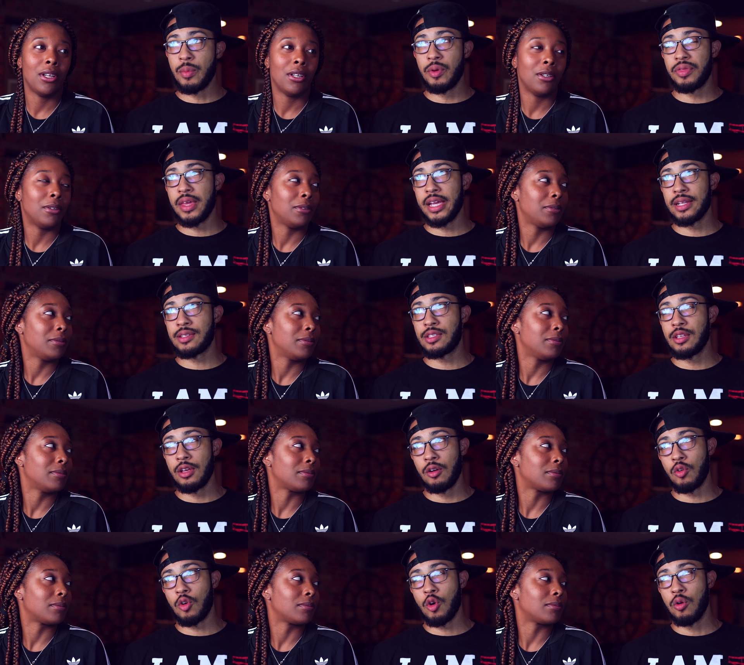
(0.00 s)
Speaker 1: people think it's
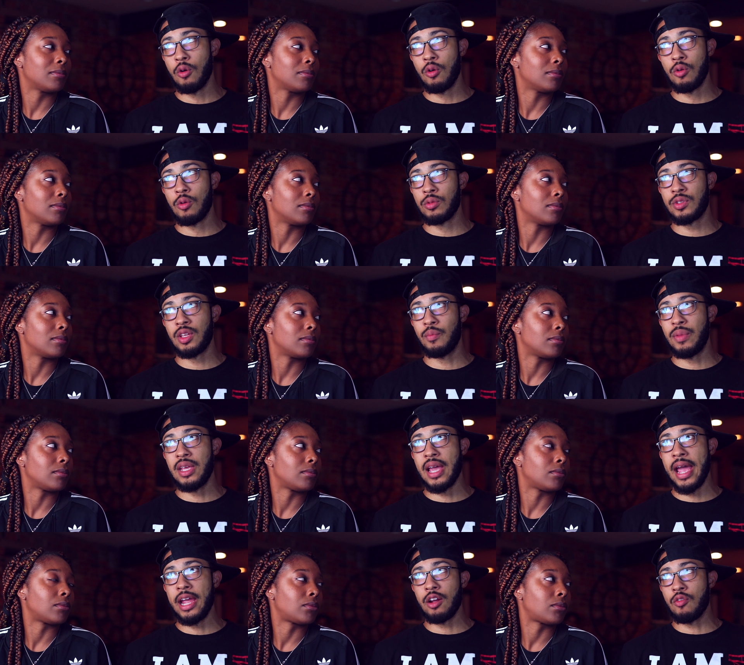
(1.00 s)
still cool to
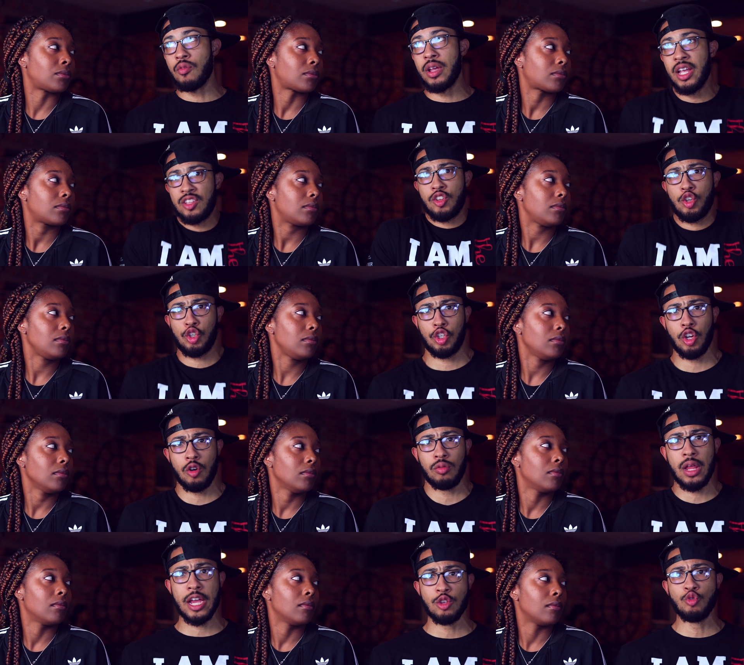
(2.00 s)
be angry and to
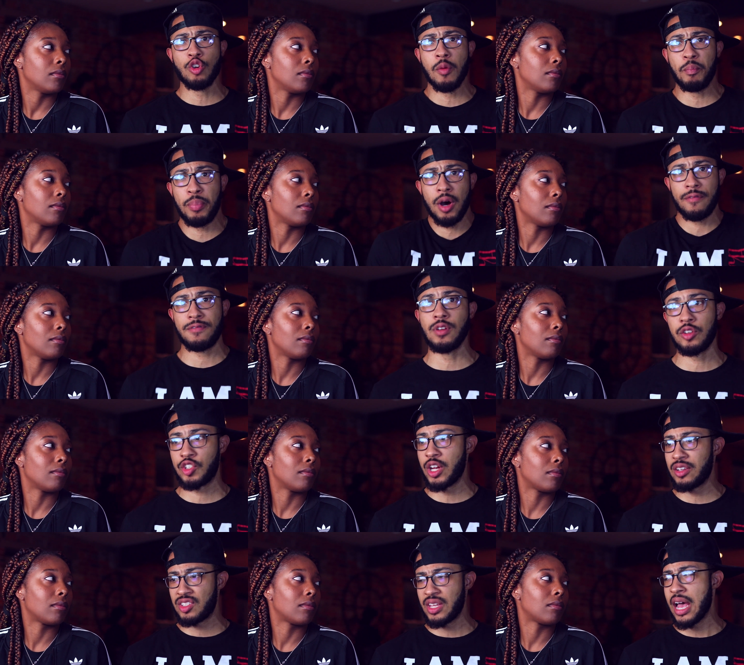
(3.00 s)
show like you can puff your
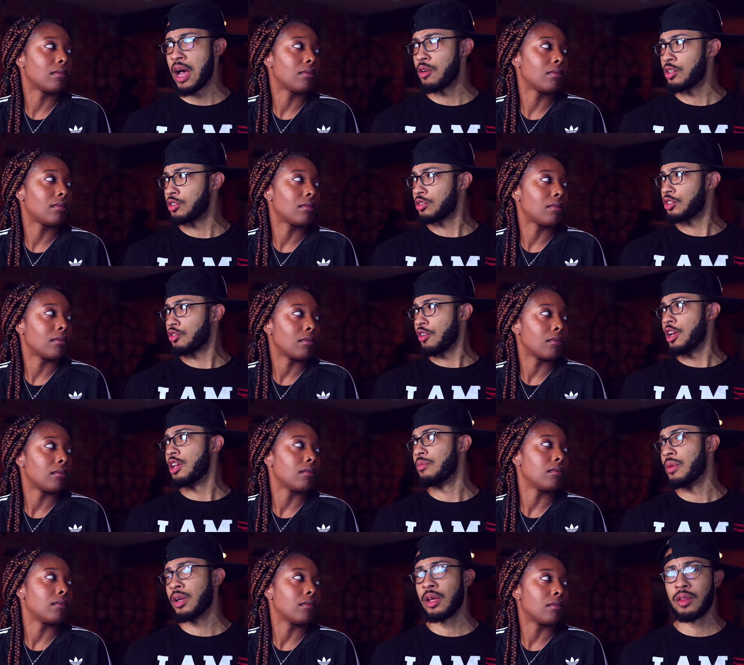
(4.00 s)
chest out and
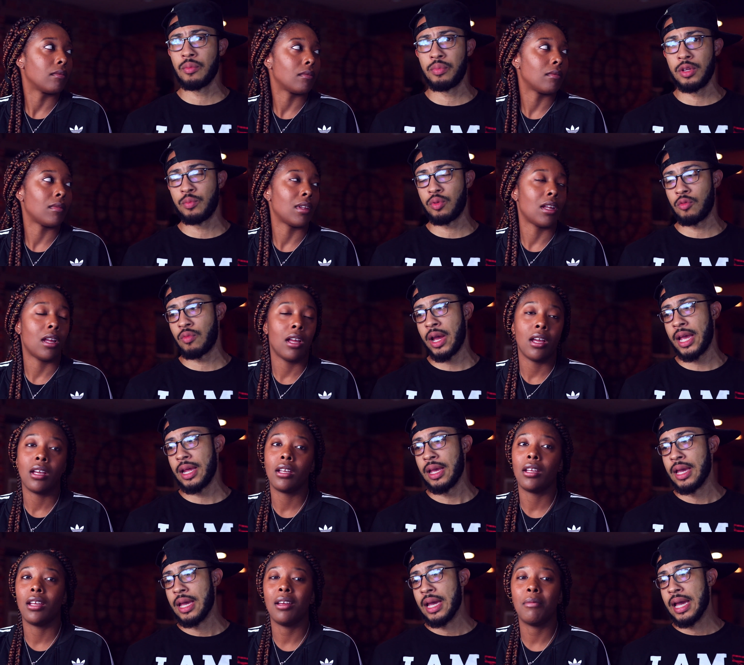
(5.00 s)
scream at other people,
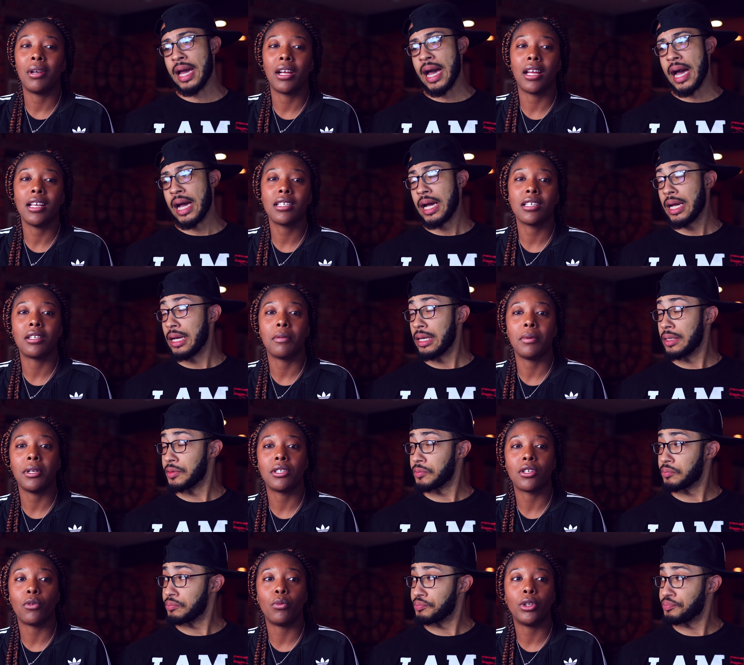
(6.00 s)
right?
Speaker 2: Yeah, but I guess it
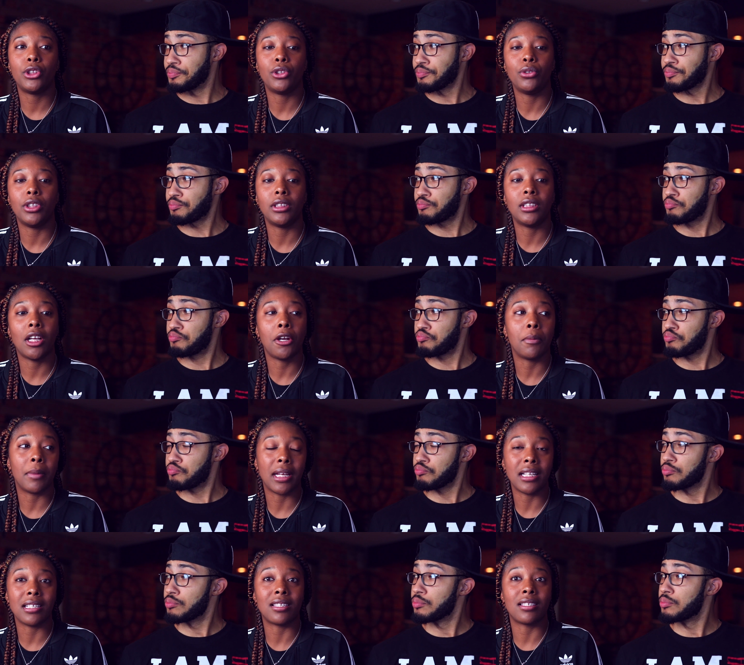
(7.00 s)
depends on what you
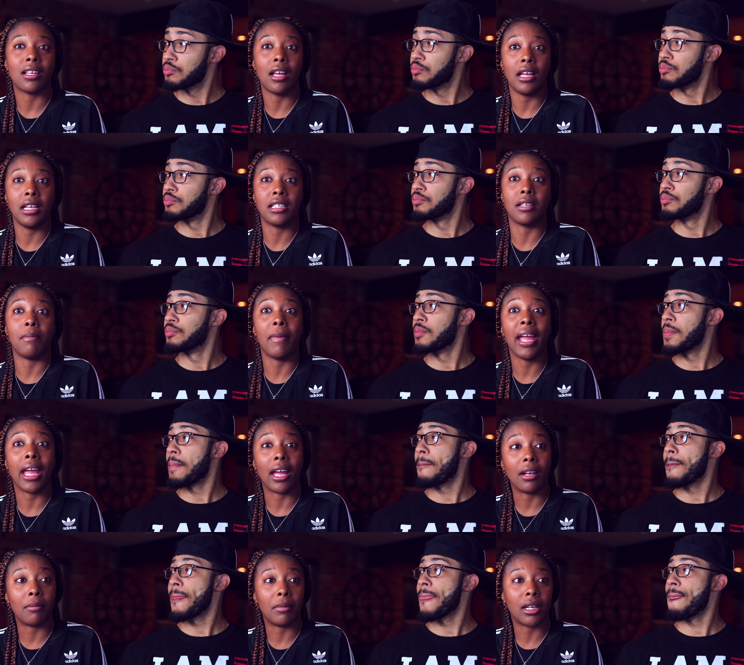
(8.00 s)
determine is a
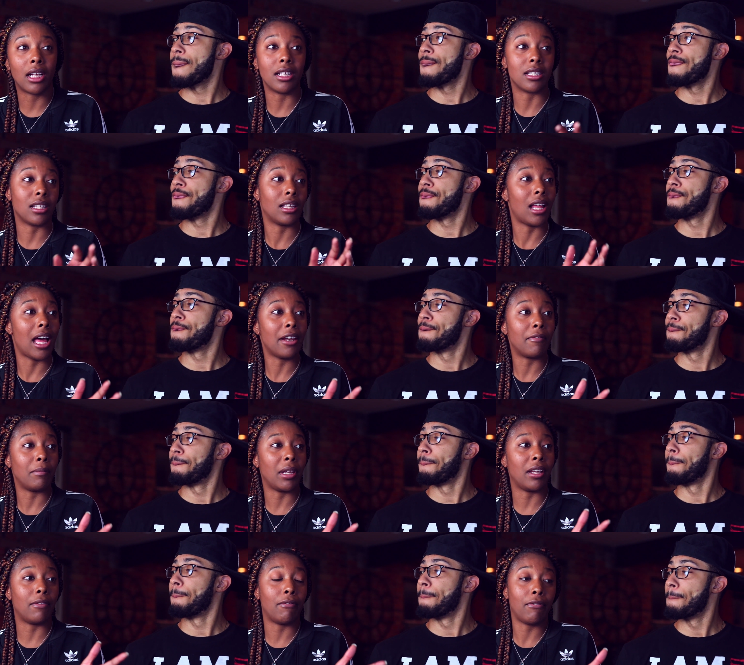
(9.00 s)
man, because a lot of
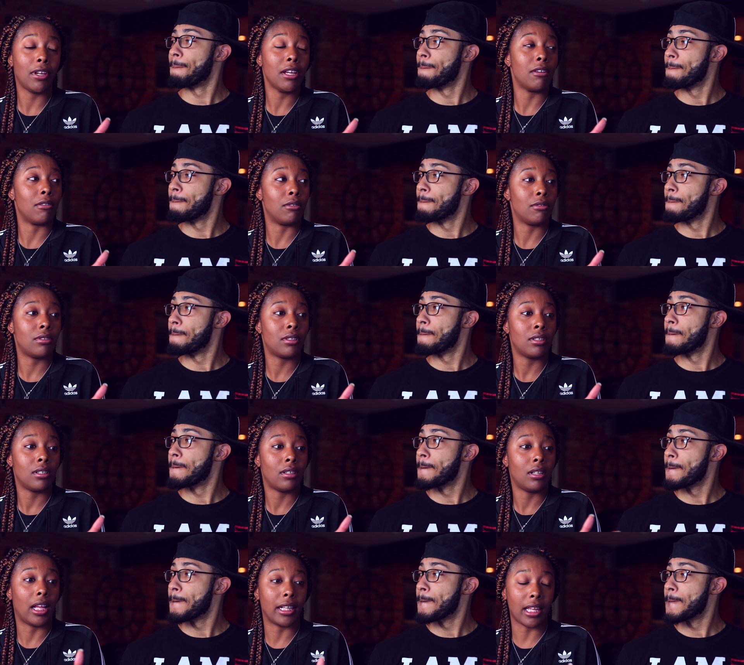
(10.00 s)
men feel
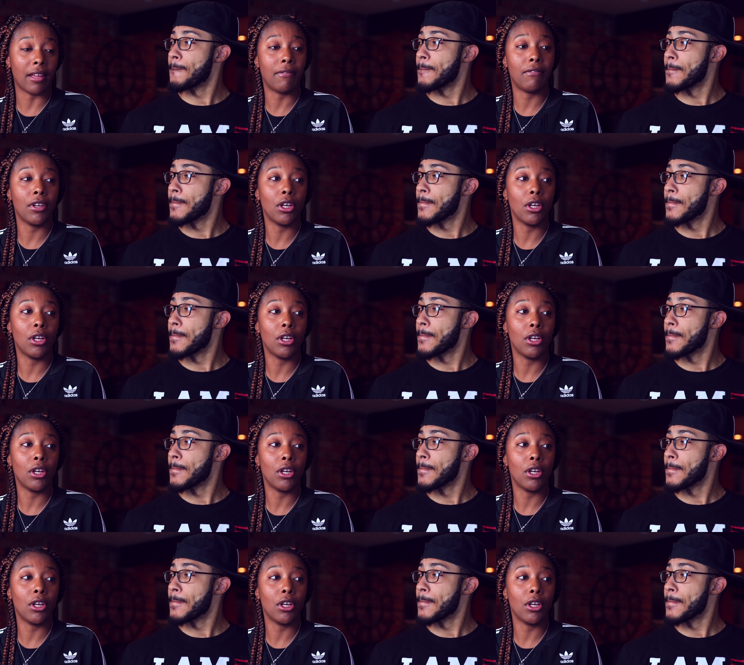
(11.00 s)
like